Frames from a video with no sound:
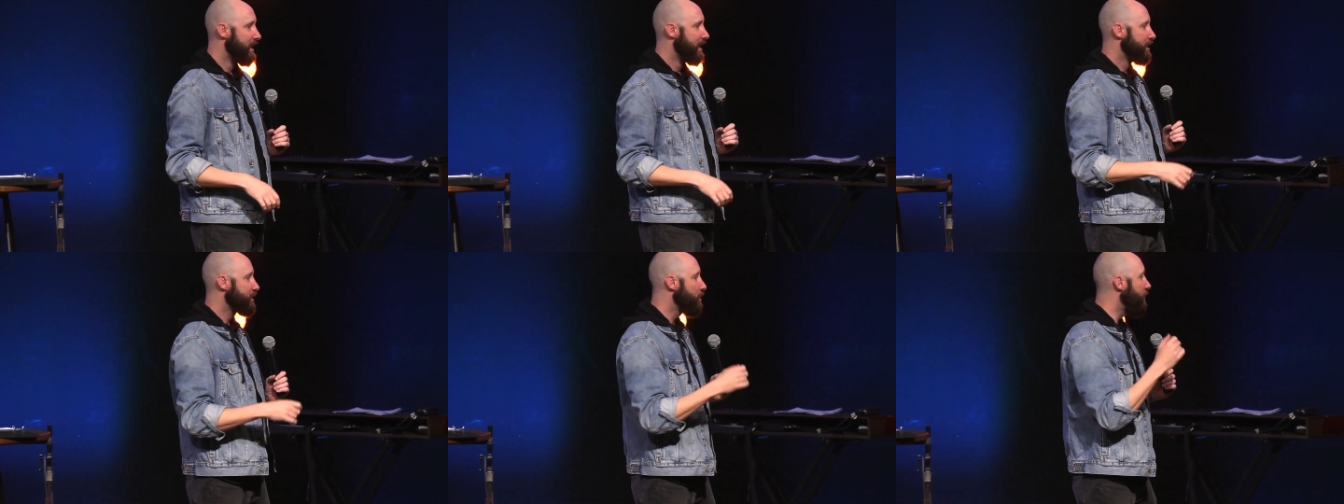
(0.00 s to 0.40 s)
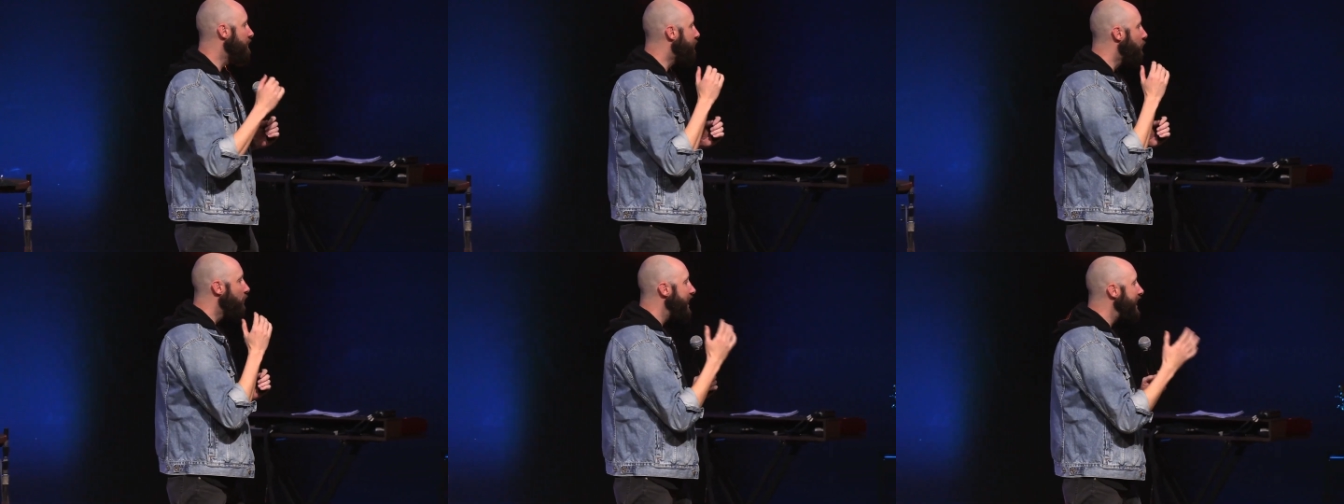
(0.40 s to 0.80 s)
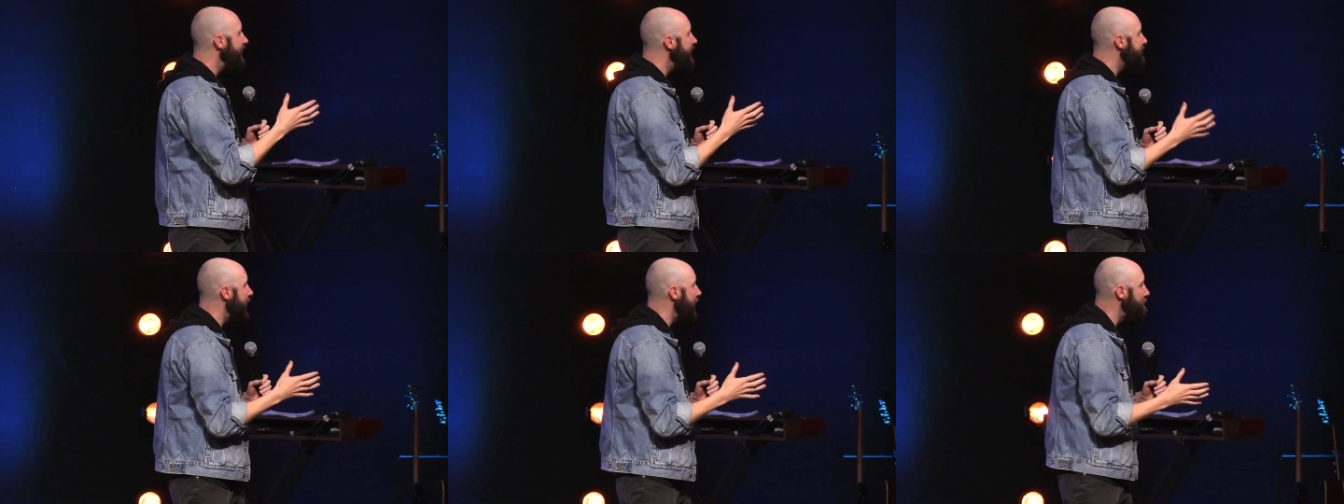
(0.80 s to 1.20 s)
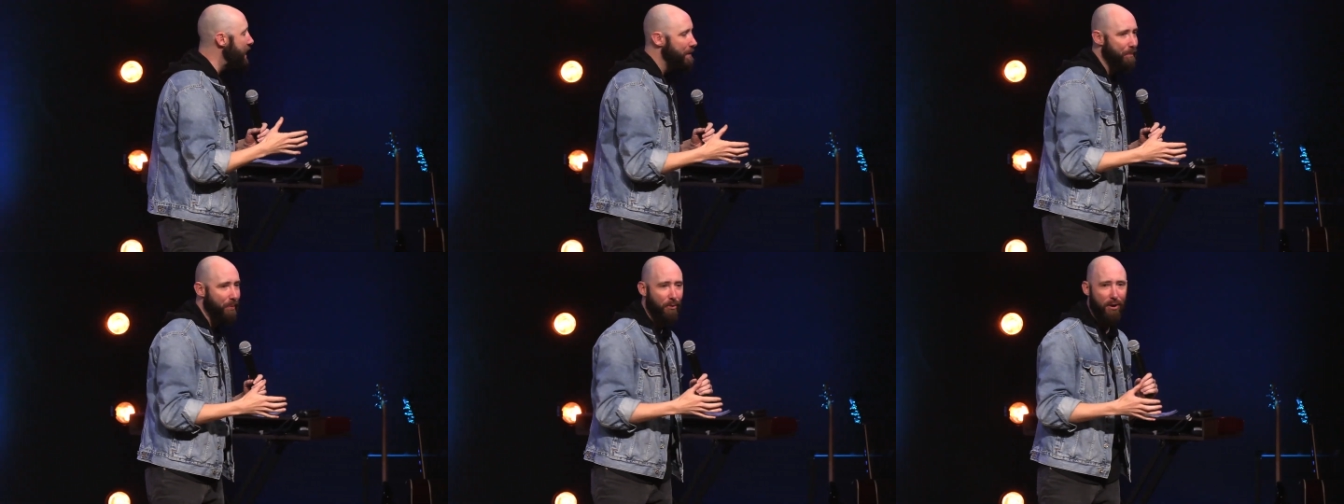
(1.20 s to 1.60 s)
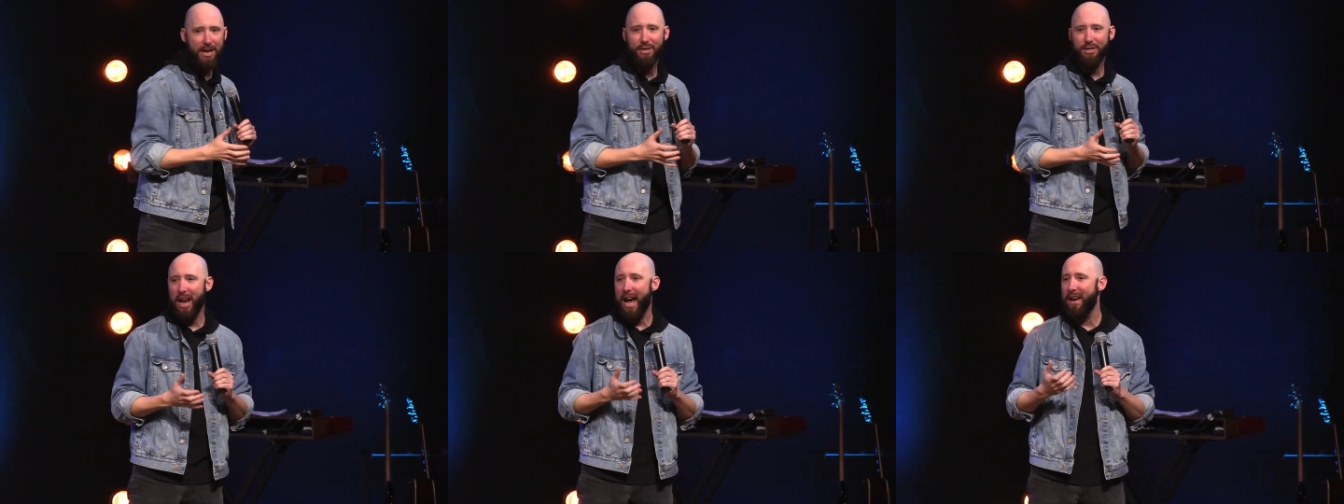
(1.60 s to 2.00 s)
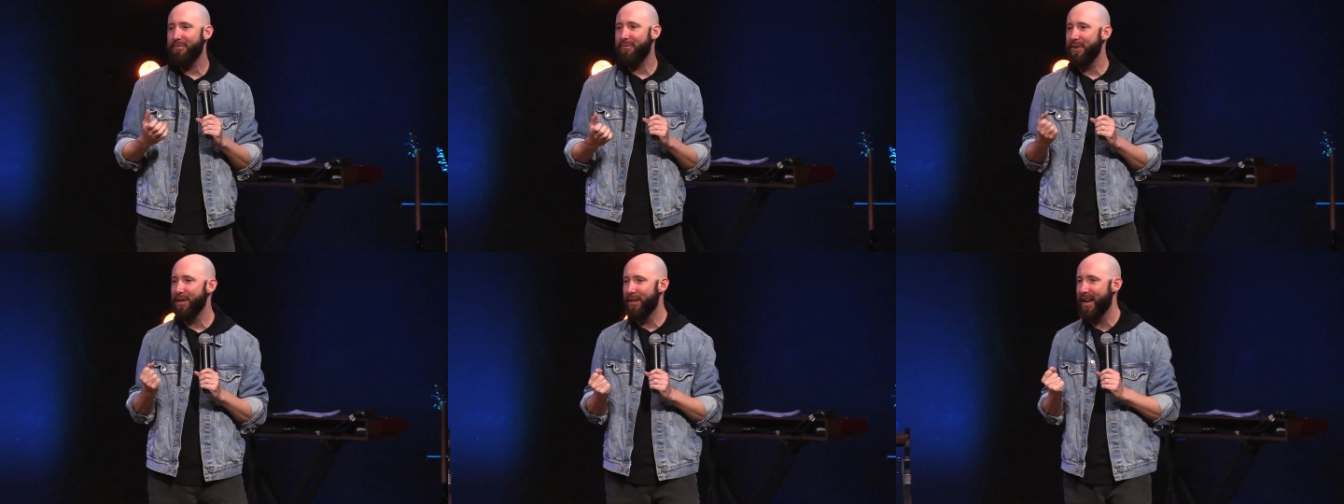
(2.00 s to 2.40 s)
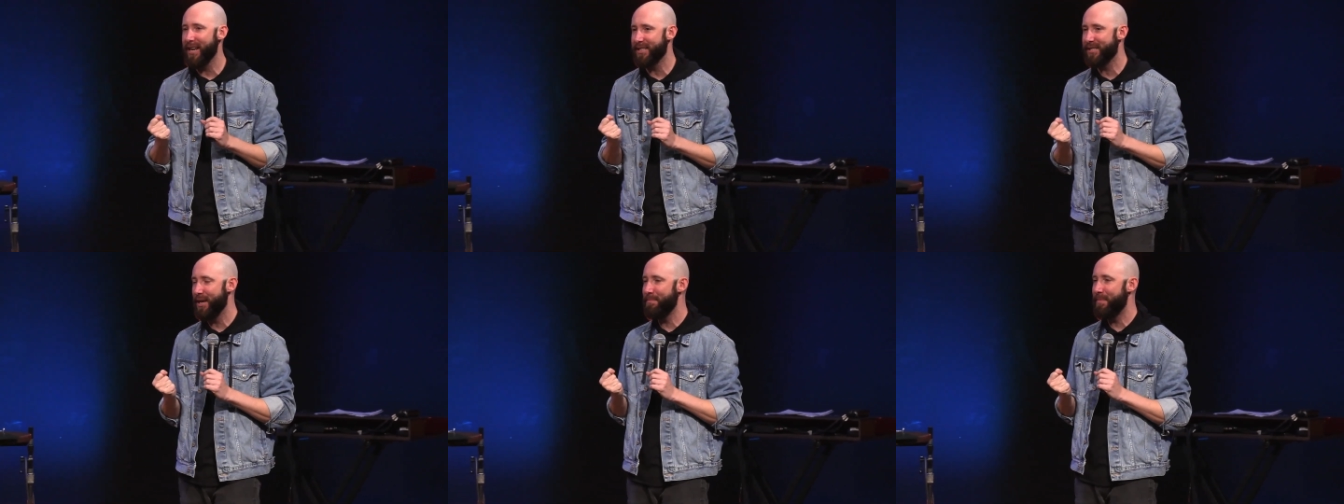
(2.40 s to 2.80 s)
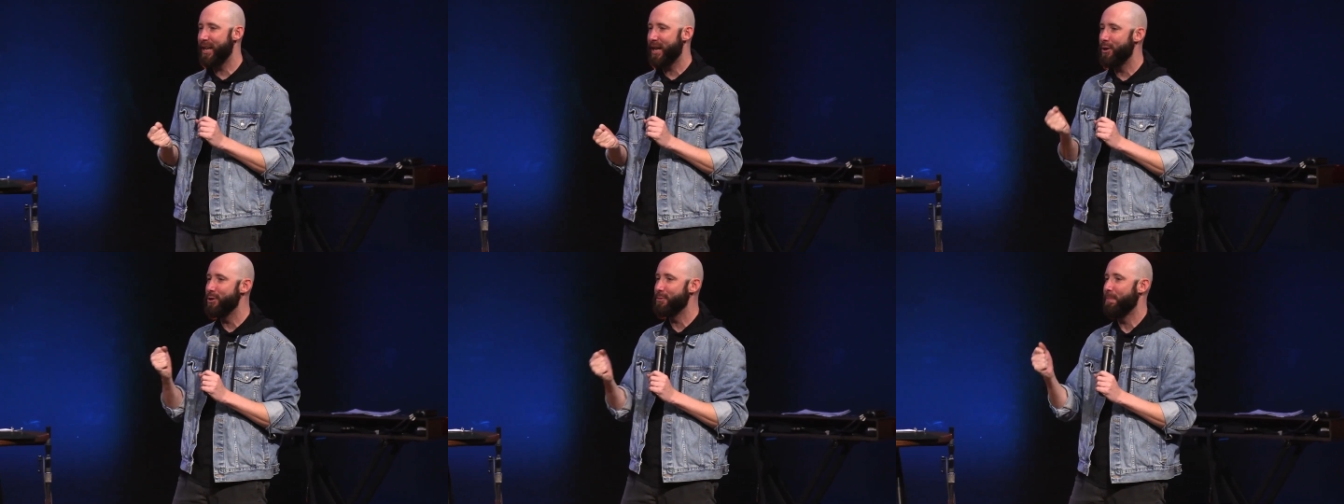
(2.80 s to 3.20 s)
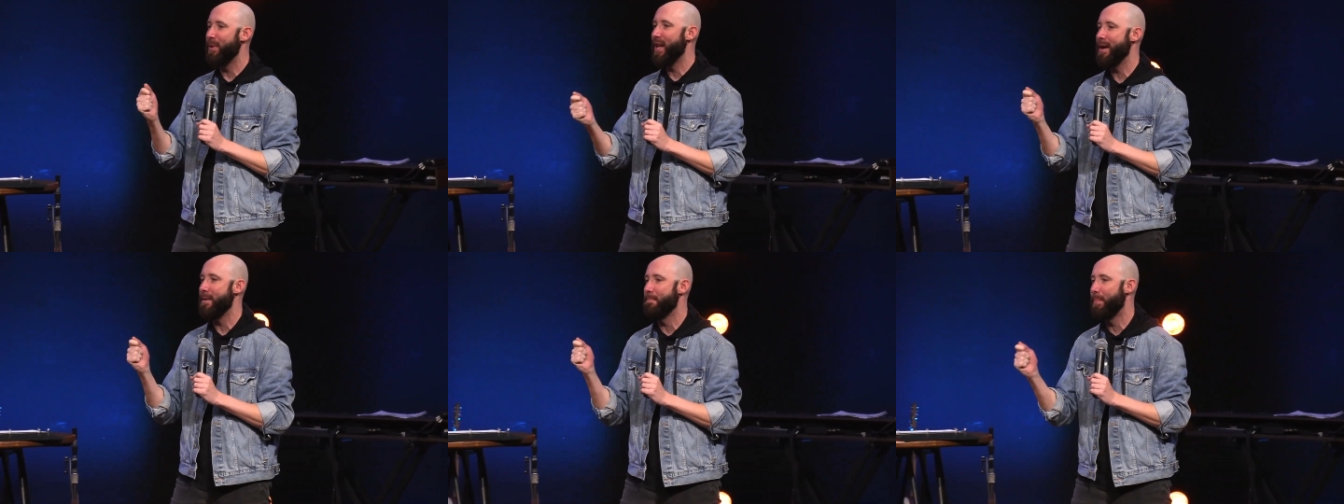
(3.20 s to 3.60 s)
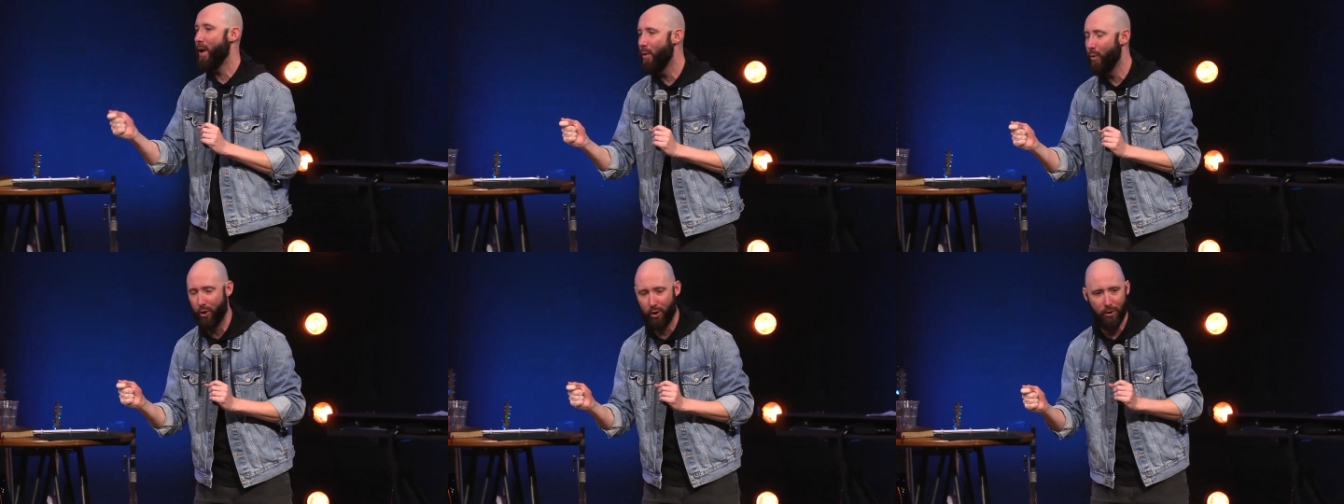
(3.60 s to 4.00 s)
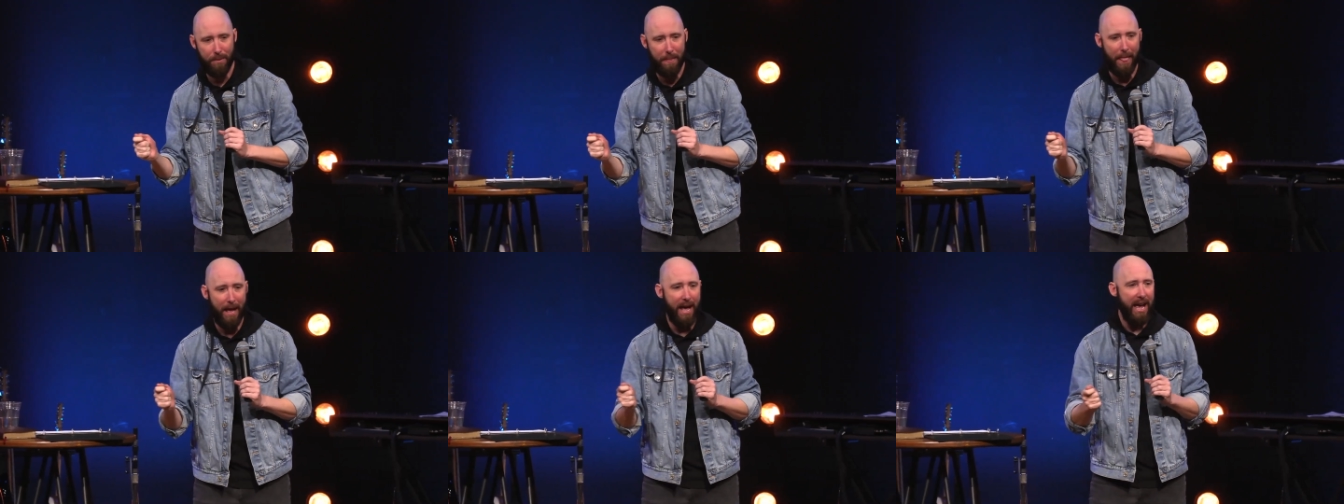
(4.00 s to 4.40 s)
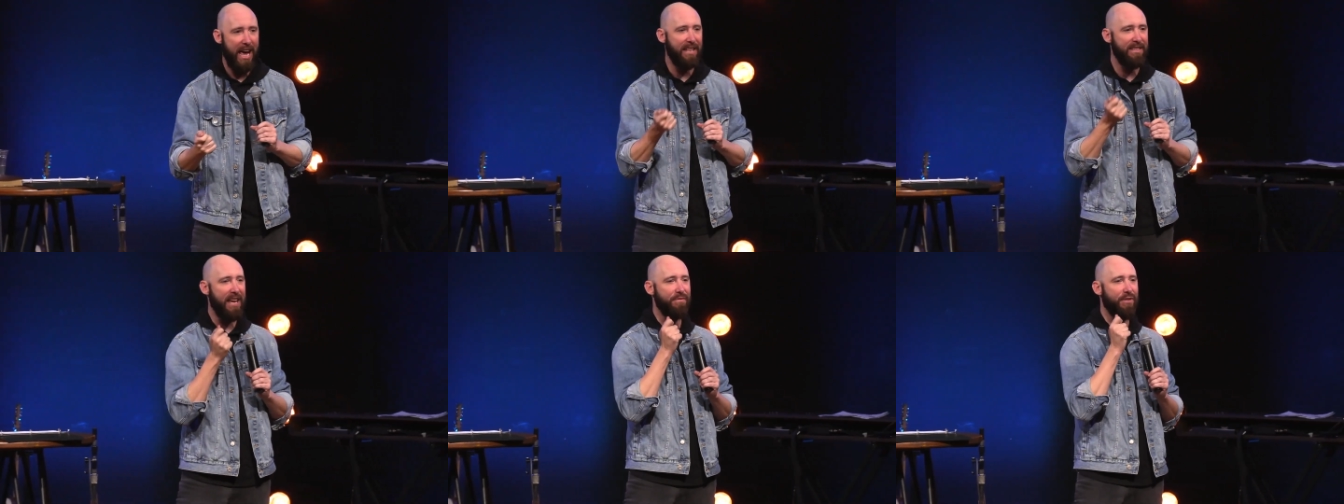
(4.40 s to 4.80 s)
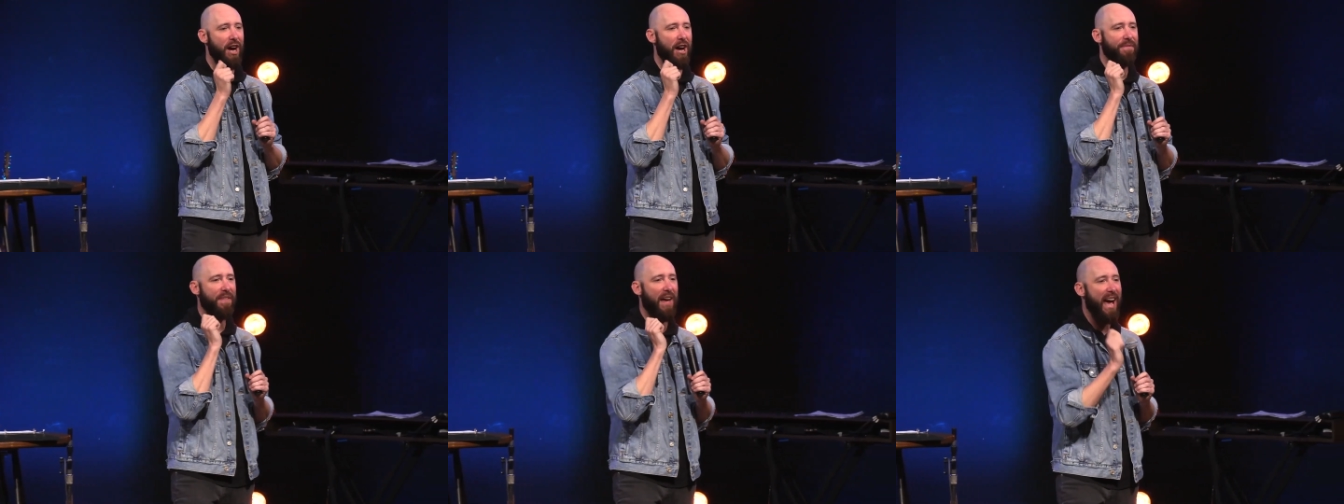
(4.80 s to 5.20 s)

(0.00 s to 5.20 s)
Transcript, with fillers: So before any time I preach, I feel like somebody who's playing poker and they've got the